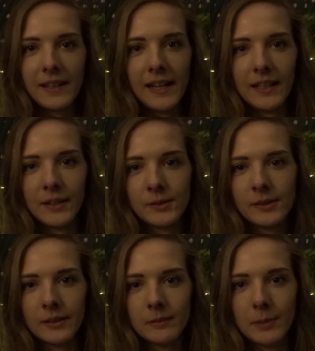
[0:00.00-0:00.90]
Hello,
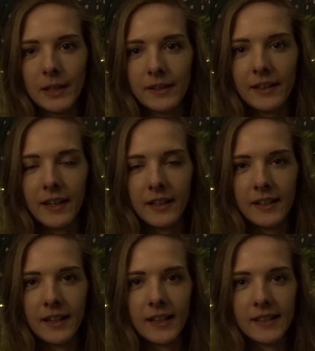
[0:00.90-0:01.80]
I am back again,
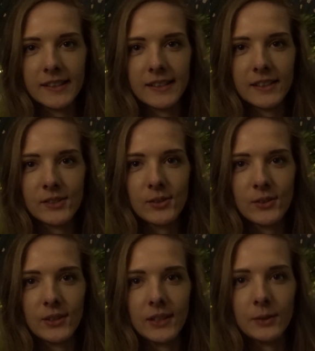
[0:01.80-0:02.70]
and I just
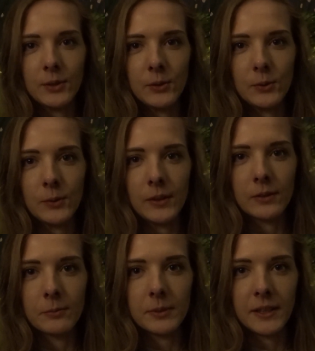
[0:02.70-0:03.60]
thought I'd do an
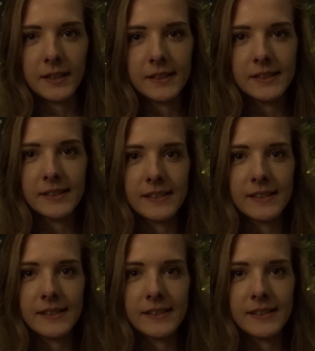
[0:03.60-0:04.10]
update.